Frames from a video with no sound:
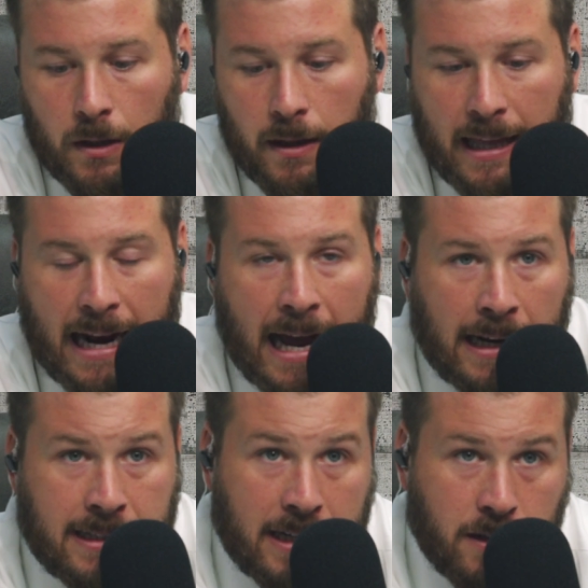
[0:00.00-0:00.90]
that
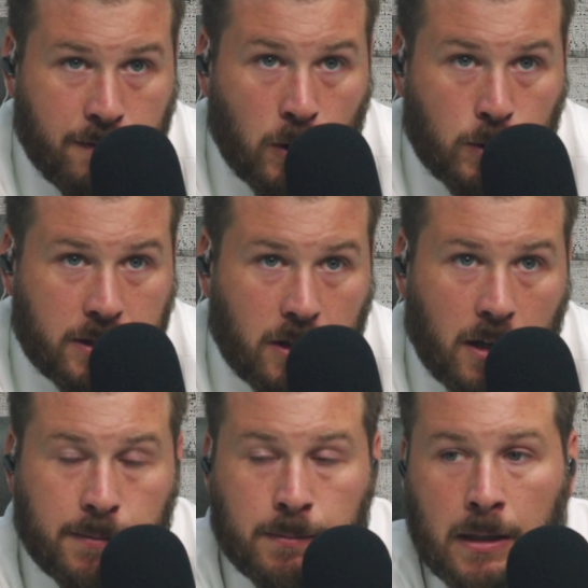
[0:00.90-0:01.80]
I tend to focus
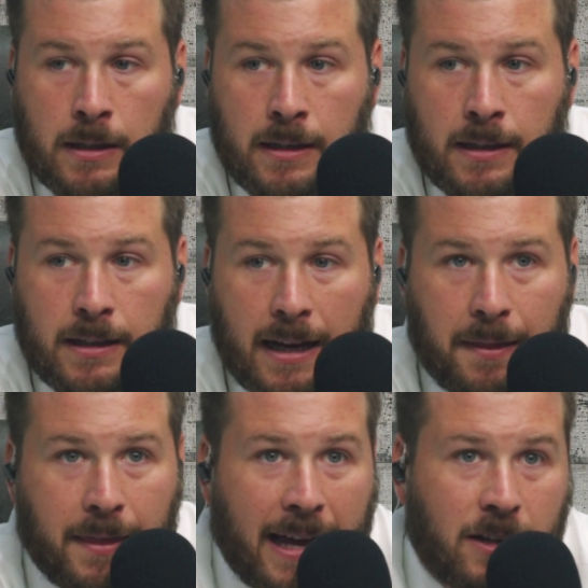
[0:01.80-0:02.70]
on,
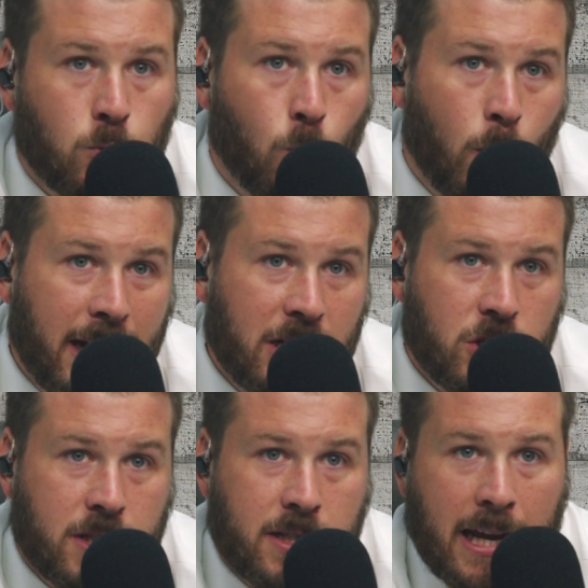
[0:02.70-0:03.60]
and that is
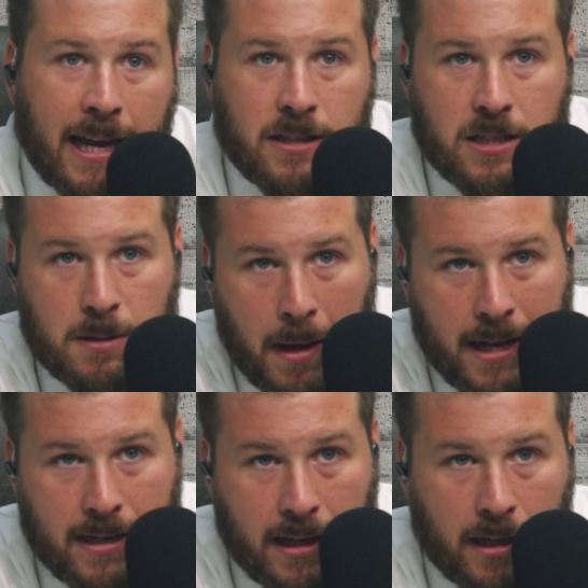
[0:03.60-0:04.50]
wages and
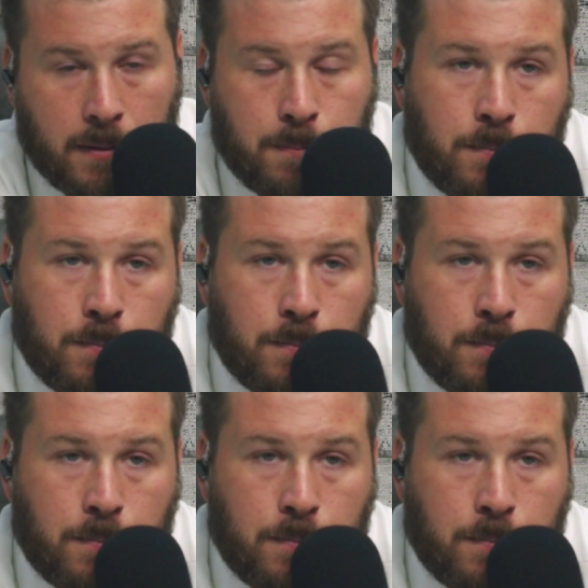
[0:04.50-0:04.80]
spending.